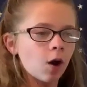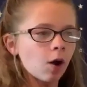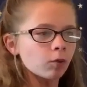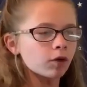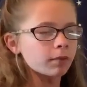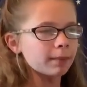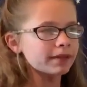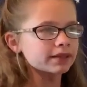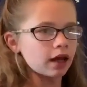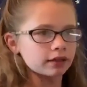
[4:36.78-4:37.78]
Well, maybe it's
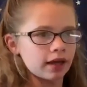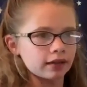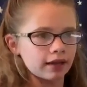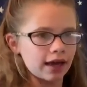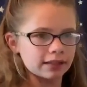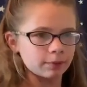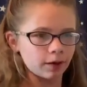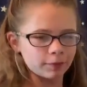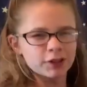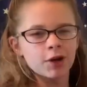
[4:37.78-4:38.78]
not that last part,
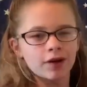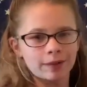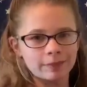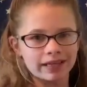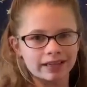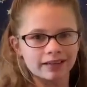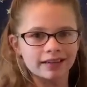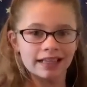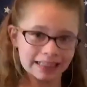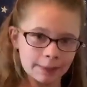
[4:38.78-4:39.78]
but you know what I mean.
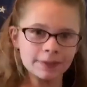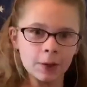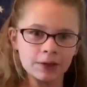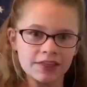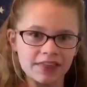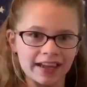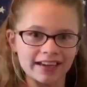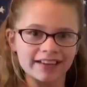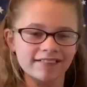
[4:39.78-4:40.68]
Let me know what you think.